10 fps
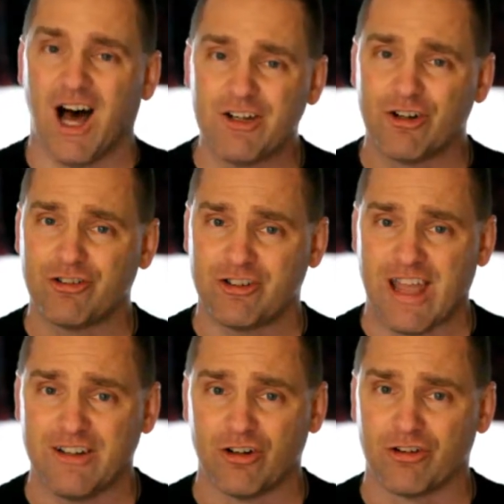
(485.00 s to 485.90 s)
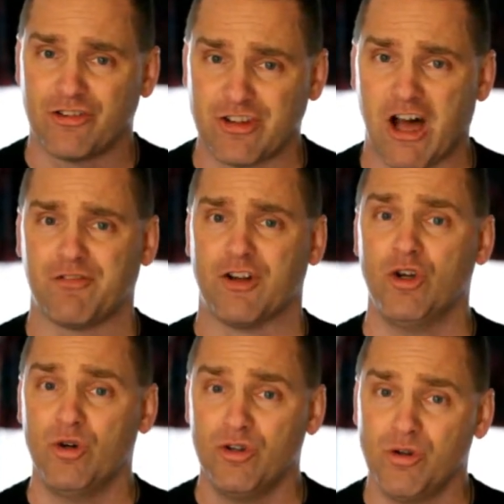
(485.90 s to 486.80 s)
Understand yourself
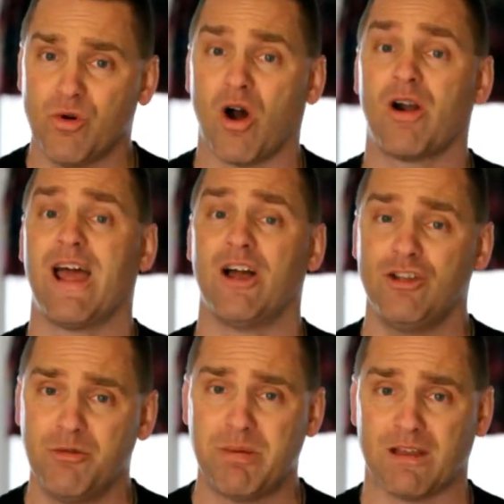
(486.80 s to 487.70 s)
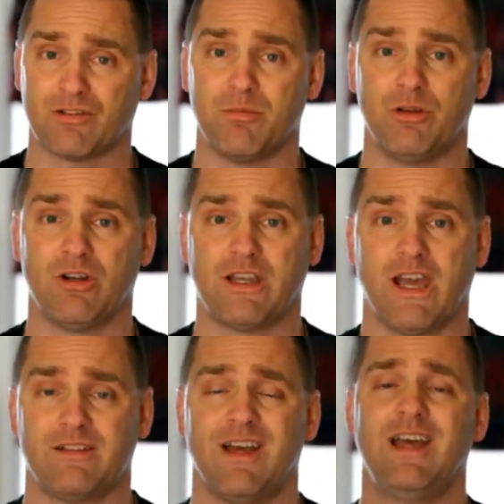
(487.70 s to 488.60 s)
and who you are and how you best
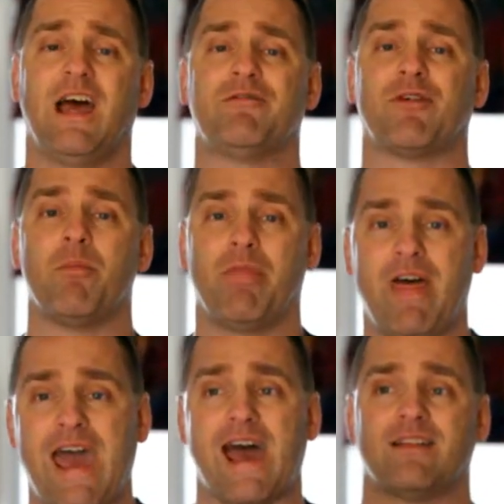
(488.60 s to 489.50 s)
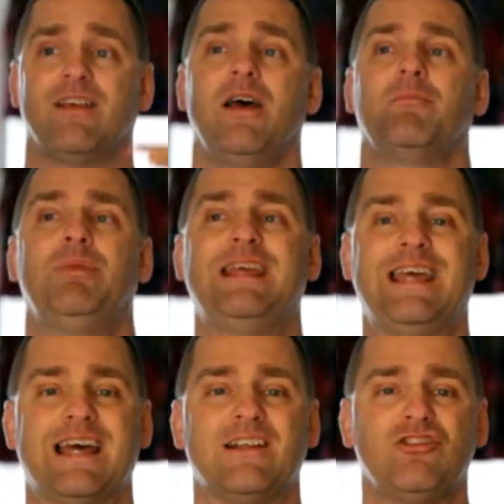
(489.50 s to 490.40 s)
communicate. And from that,
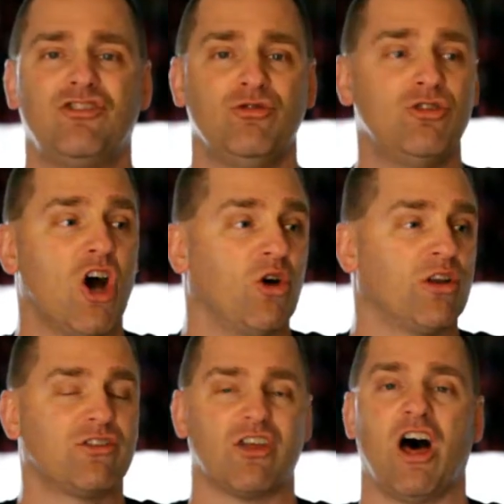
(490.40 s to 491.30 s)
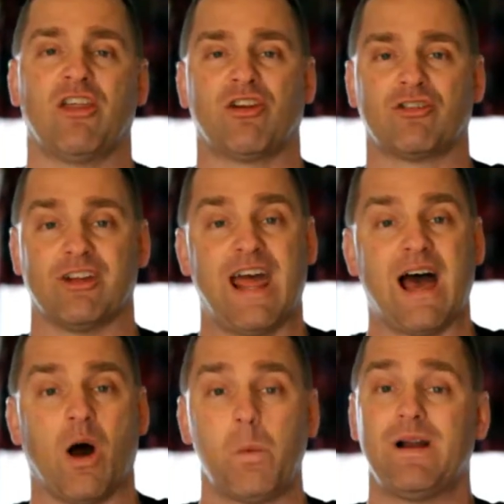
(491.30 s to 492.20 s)
begin to notice others and
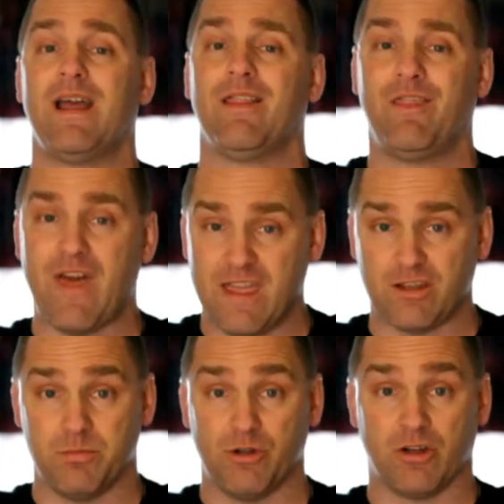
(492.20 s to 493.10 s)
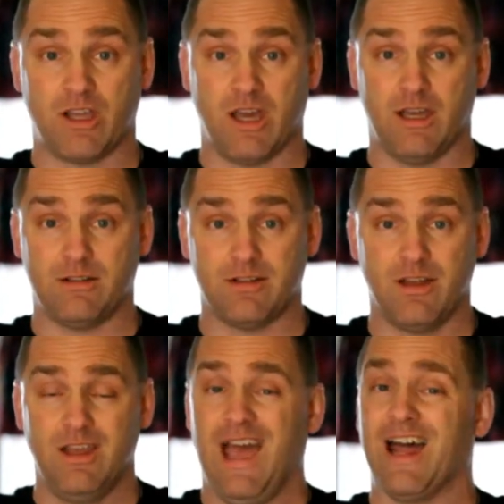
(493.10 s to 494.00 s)
how they
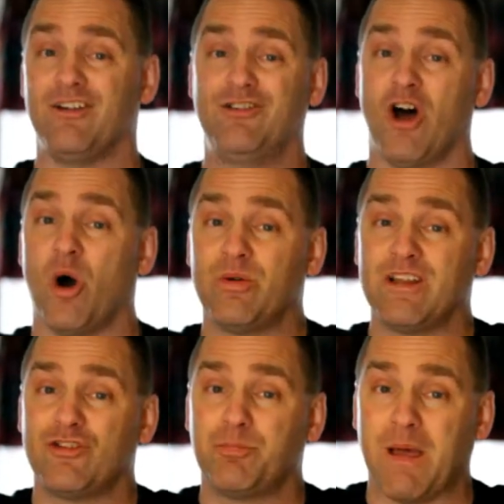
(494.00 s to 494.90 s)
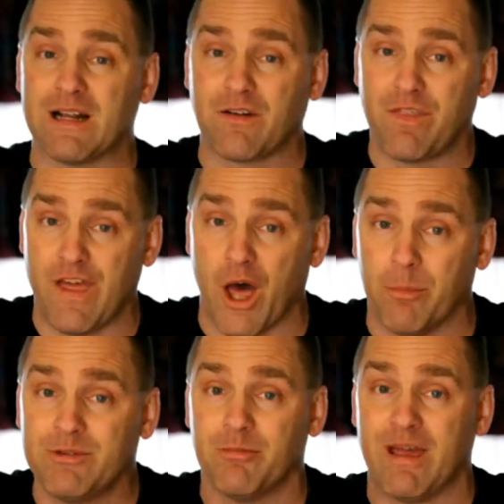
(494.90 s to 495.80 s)
communicate. And don't expect
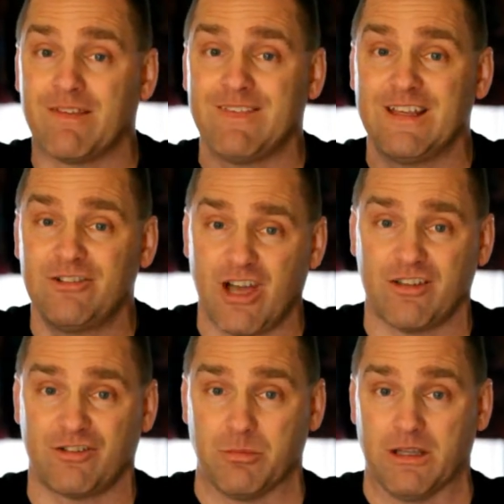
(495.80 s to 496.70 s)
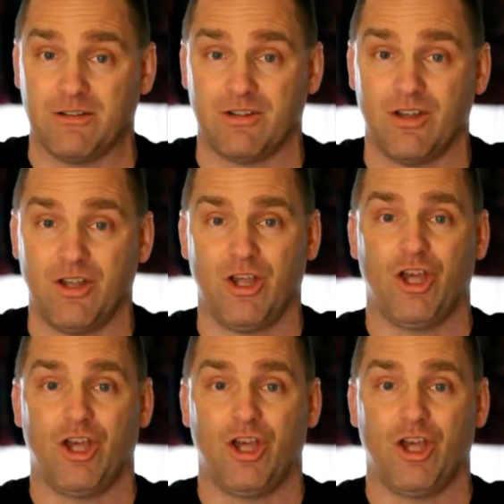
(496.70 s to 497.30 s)
them to make the adjustment.